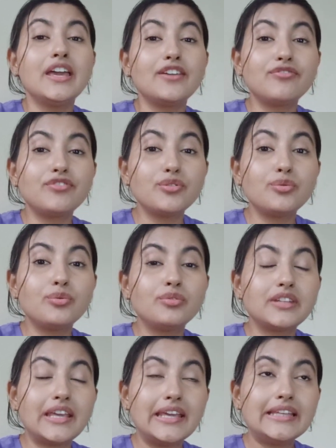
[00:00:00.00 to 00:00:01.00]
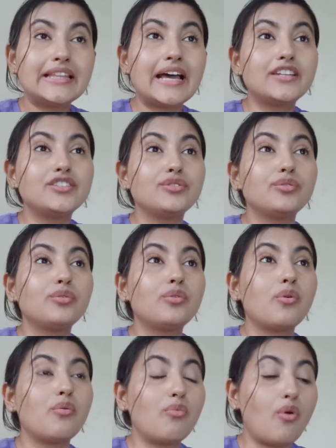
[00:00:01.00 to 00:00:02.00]
if you think that
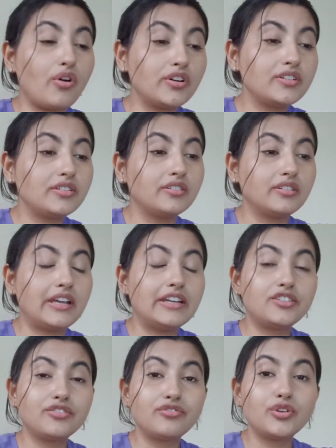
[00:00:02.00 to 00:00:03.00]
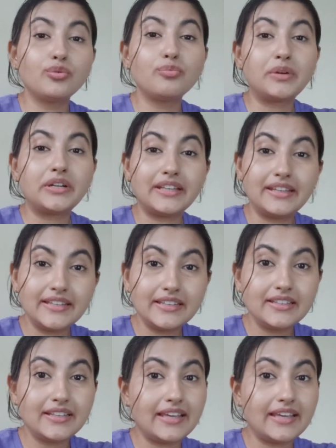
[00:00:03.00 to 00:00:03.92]
you want interview material,